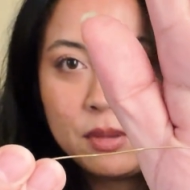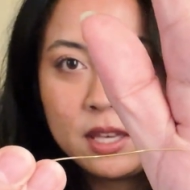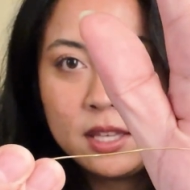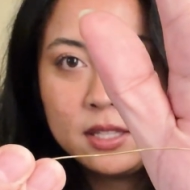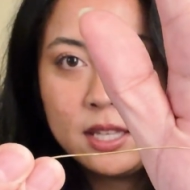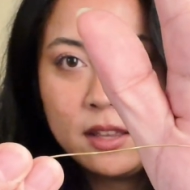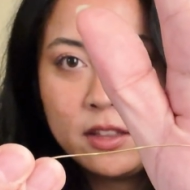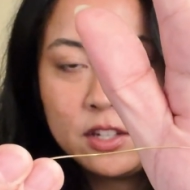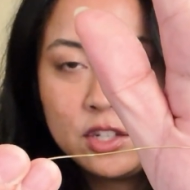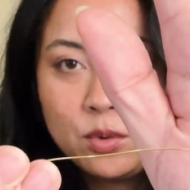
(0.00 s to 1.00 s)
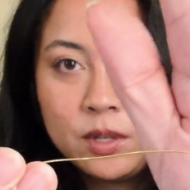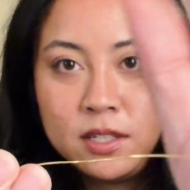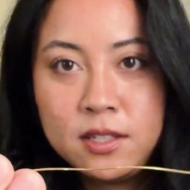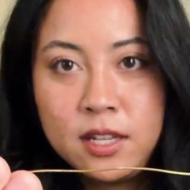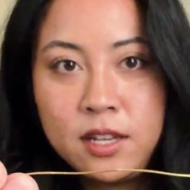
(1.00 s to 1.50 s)
beads and then
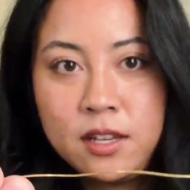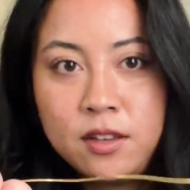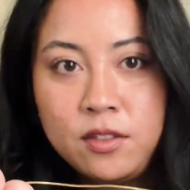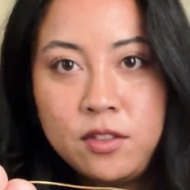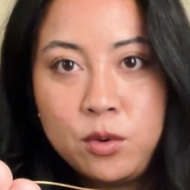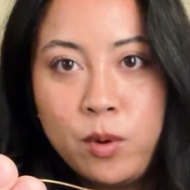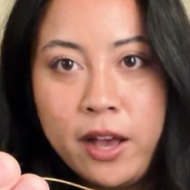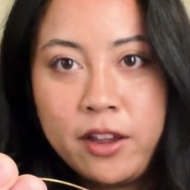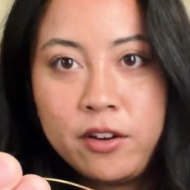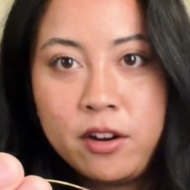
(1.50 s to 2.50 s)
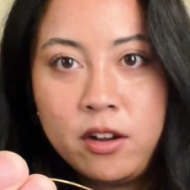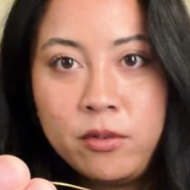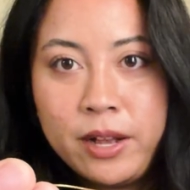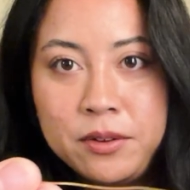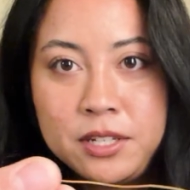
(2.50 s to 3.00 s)
twisting the wire
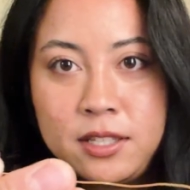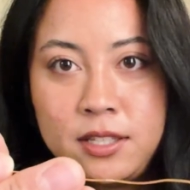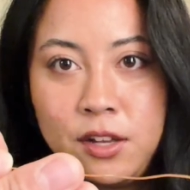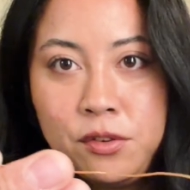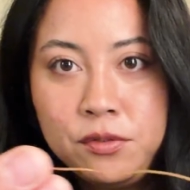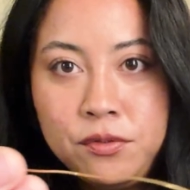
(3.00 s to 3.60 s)
around itself.